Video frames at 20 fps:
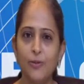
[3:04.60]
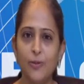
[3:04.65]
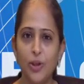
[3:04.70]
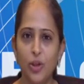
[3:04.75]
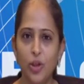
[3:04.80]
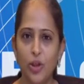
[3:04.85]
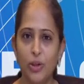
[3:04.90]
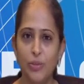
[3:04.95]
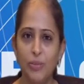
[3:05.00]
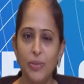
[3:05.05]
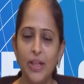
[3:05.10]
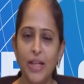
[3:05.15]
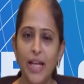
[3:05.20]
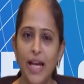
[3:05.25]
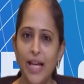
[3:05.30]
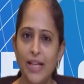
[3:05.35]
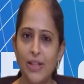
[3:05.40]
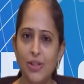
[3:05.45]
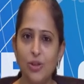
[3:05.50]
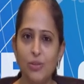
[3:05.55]
of allotment
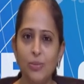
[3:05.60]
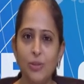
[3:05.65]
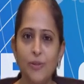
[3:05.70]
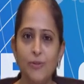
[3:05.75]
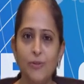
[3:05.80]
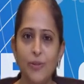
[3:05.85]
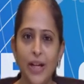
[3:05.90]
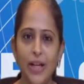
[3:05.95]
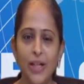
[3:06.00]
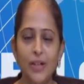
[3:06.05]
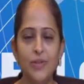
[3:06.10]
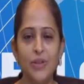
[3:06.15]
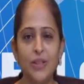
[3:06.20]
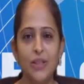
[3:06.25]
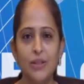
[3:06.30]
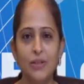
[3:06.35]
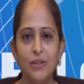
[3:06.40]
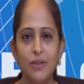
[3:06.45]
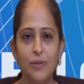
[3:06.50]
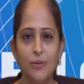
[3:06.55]
has to be filed
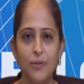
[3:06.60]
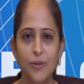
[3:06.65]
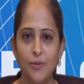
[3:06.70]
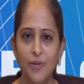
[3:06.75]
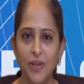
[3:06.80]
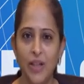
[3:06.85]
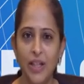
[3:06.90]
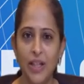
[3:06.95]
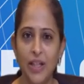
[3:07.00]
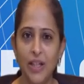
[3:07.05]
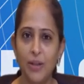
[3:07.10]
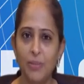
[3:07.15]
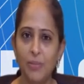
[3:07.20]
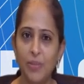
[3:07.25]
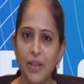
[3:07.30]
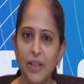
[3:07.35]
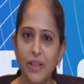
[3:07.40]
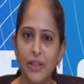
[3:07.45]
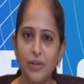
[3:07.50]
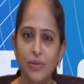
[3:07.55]
within a 15-day
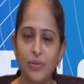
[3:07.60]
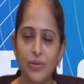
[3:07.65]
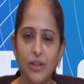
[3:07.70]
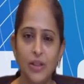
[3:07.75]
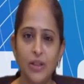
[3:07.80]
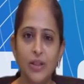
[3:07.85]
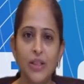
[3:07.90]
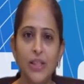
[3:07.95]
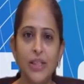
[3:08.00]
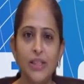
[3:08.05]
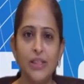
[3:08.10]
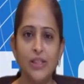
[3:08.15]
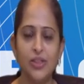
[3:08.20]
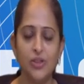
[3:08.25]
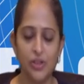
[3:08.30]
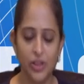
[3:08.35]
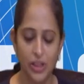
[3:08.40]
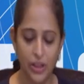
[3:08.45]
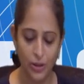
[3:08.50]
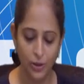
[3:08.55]
period with the
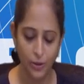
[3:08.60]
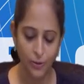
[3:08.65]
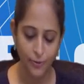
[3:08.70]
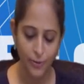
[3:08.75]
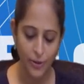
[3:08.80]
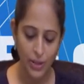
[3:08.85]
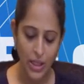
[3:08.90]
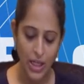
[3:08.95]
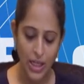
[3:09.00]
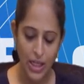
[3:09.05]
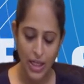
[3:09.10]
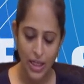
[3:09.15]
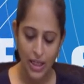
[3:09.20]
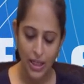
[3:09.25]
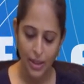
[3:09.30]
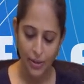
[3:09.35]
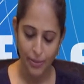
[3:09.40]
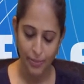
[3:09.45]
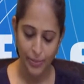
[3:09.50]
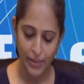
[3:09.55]
registrar of
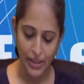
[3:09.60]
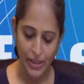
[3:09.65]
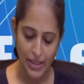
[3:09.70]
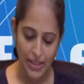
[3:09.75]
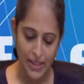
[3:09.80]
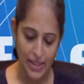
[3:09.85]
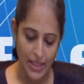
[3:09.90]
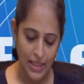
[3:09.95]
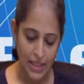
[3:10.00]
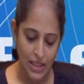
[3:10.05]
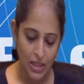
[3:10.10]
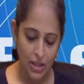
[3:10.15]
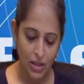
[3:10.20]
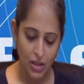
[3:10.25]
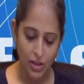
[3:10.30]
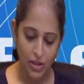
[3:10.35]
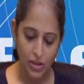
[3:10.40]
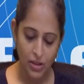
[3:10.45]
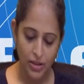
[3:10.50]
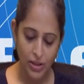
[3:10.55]
companies.
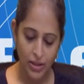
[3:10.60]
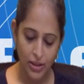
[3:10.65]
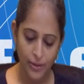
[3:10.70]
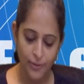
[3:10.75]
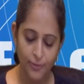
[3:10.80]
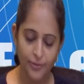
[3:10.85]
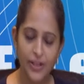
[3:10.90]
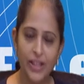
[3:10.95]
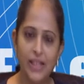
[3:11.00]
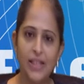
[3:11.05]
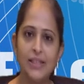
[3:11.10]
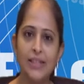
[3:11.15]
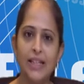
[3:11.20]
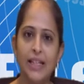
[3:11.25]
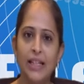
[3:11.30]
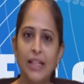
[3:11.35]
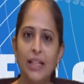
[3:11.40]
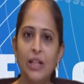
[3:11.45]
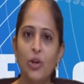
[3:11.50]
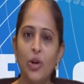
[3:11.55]
If there is
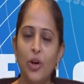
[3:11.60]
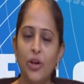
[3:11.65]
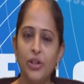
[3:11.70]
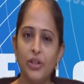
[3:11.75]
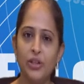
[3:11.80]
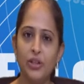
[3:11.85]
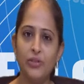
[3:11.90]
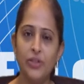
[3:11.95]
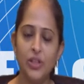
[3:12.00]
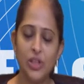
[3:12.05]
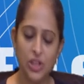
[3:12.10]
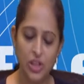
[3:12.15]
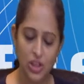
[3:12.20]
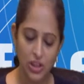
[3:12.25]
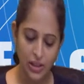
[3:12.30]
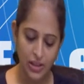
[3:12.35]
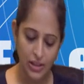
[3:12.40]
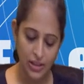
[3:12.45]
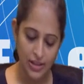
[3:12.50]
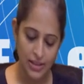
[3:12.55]
any
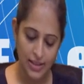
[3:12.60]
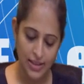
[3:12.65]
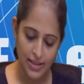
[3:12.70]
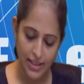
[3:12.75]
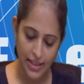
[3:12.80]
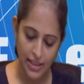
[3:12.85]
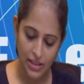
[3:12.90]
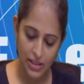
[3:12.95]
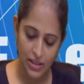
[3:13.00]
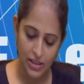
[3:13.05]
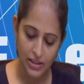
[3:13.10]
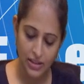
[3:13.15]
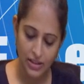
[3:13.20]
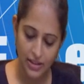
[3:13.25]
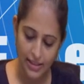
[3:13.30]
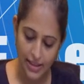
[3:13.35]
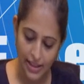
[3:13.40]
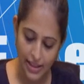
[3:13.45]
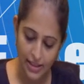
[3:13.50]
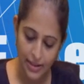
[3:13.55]
contravention in this
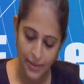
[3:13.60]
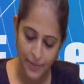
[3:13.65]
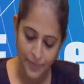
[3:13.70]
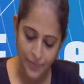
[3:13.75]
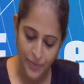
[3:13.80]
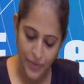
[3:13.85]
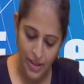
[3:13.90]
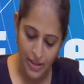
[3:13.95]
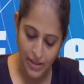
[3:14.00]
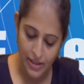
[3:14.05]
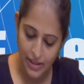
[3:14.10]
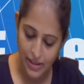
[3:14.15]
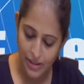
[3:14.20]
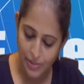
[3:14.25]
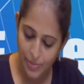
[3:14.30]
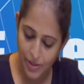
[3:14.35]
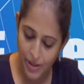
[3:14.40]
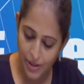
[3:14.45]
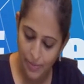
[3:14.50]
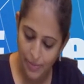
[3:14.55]
section, then there
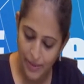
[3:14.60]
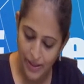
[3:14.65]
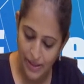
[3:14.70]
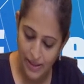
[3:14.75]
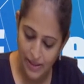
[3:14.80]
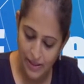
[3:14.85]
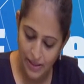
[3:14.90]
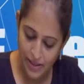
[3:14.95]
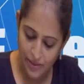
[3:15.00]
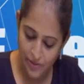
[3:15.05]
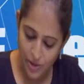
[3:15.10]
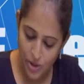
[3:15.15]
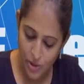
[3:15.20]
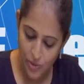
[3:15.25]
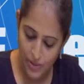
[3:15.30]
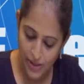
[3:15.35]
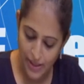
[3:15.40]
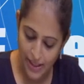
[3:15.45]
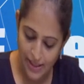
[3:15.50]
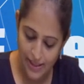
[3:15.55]
will be a penalty
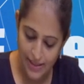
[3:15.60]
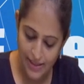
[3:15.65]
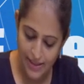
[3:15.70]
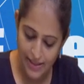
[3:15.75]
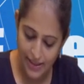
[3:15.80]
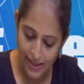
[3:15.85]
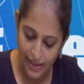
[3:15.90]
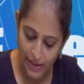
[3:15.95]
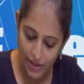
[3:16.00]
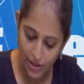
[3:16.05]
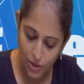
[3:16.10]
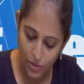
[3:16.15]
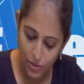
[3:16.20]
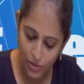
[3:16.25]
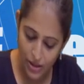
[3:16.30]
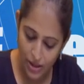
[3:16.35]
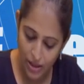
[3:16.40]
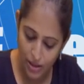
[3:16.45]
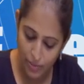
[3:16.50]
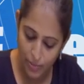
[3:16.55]
which will extend
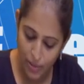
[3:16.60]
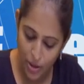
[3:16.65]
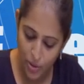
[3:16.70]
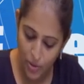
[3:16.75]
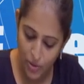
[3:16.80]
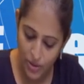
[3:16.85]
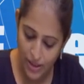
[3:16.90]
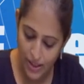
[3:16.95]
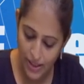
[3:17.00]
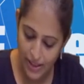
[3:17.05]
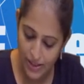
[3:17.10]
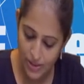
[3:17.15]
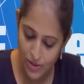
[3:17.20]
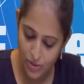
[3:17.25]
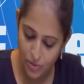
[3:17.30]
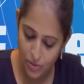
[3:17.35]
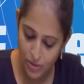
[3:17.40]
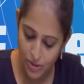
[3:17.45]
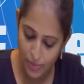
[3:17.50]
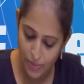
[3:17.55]
to the amount raised
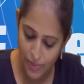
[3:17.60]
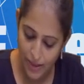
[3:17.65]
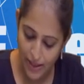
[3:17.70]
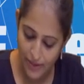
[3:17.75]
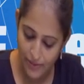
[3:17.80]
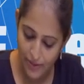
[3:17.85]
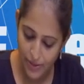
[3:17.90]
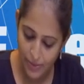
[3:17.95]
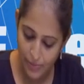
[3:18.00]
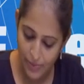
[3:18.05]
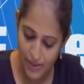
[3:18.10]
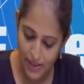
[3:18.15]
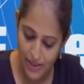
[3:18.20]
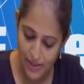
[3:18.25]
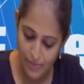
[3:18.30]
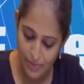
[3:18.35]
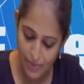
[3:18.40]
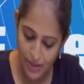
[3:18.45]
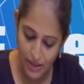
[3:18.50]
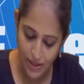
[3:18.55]
through the private
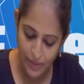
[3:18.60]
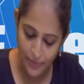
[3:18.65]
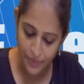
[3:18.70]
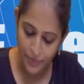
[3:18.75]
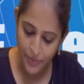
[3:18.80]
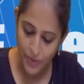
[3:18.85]
placement